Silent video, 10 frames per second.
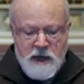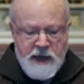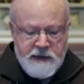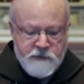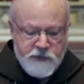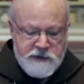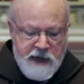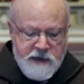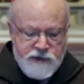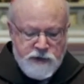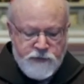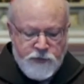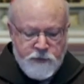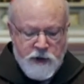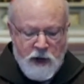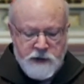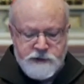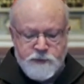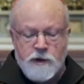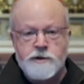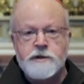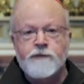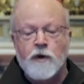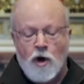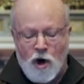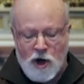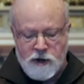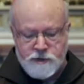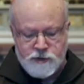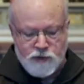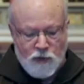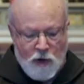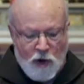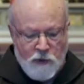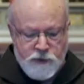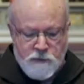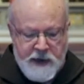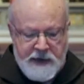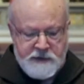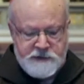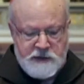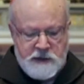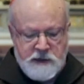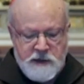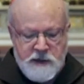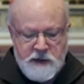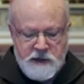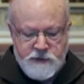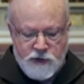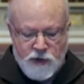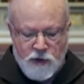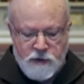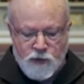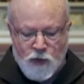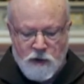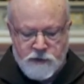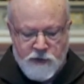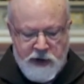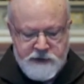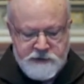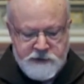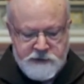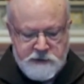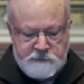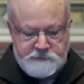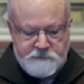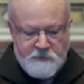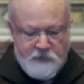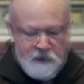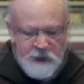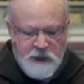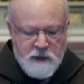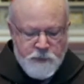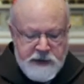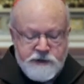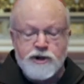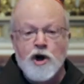an invitation from God's merciful heart to all humanity in the current world crisis. Please